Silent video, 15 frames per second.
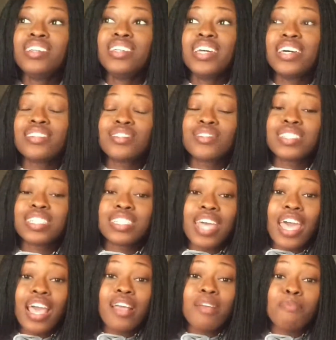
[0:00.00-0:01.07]
yeah. So
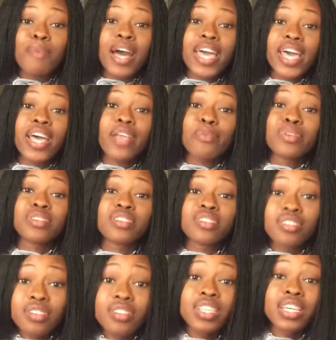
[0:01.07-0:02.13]
today my head was
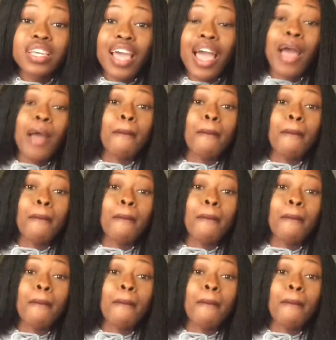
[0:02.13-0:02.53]
literally